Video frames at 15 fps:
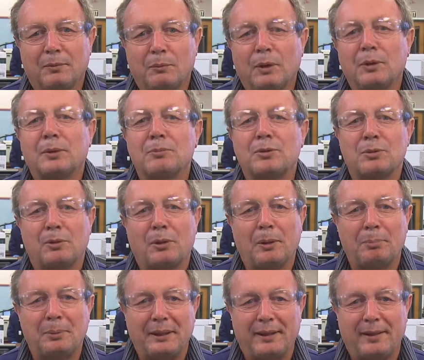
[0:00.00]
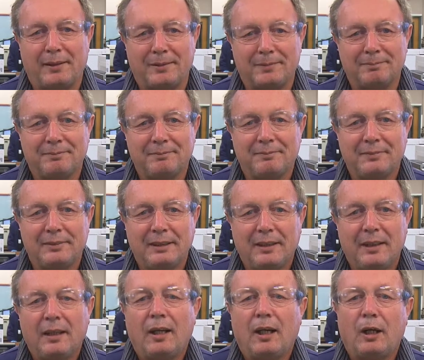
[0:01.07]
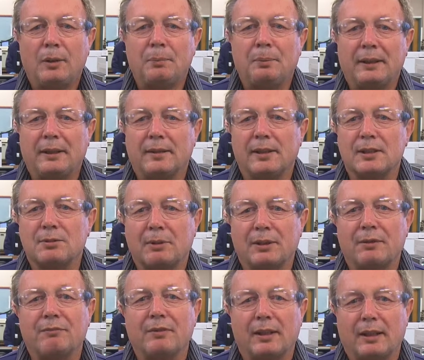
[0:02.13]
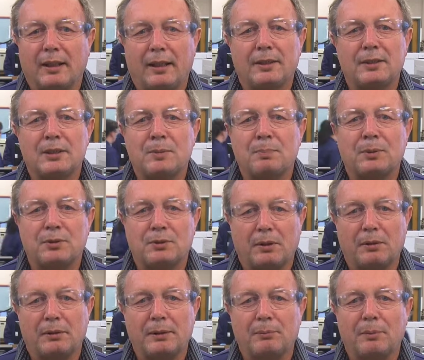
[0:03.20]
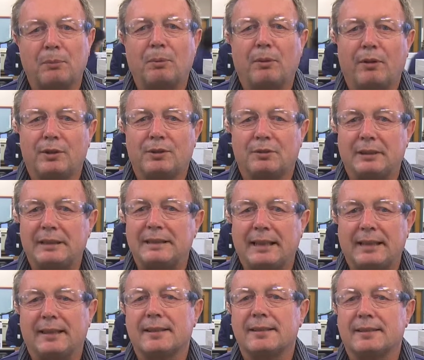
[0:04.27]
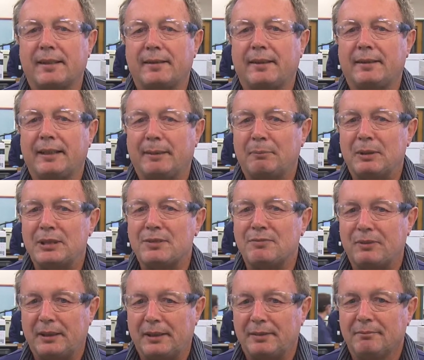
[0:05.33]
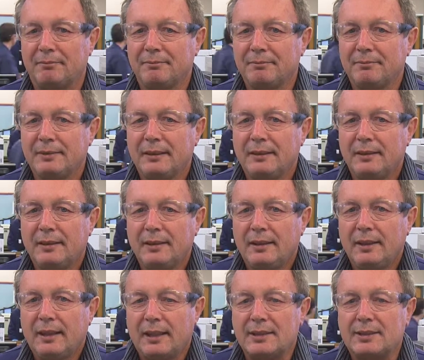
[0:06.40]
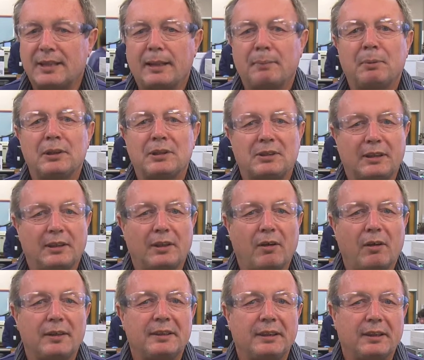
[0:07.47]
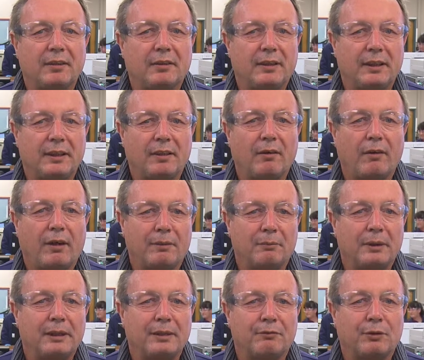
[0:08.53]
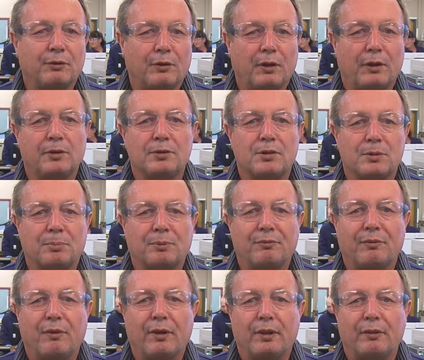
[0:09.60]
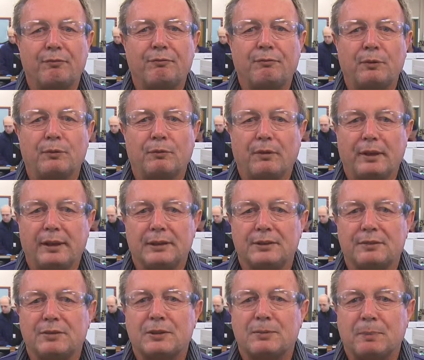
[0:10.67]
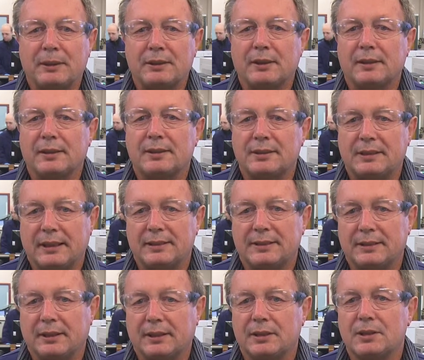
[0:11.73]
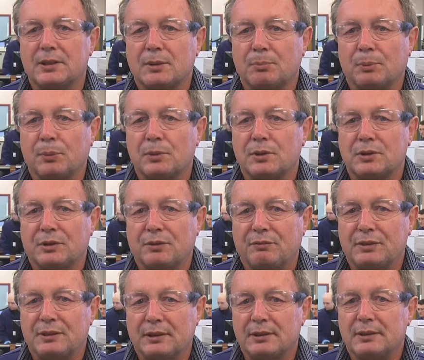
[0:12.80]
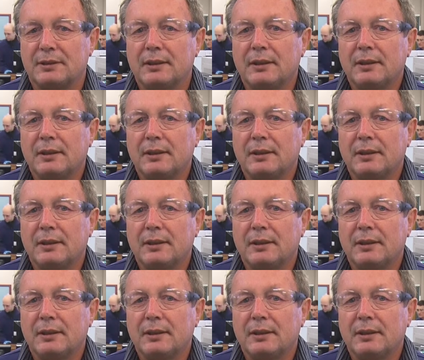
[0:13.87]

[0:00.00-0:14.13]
Welcome to IPL. IPL is one of the largest petroleum laboratories in the Southern Hemisphere. Established in 1999, we have grown to provide a full range of specialist testing and support services